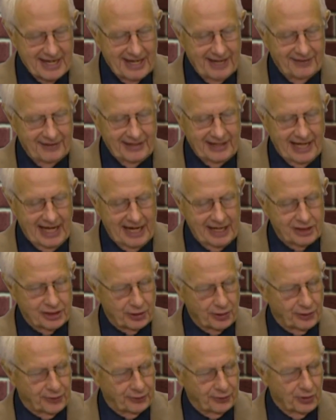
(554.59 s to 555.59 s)
The
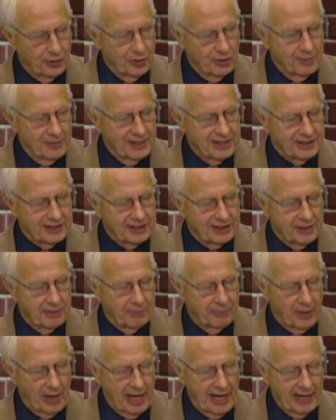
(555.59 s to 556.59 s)
angel threw him into the
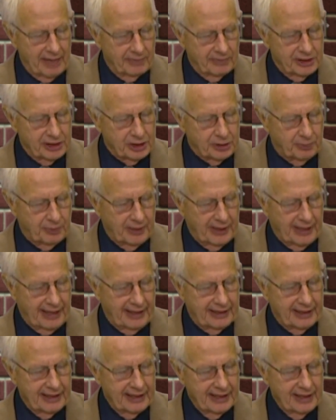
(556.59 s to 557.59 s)
bottomless pit,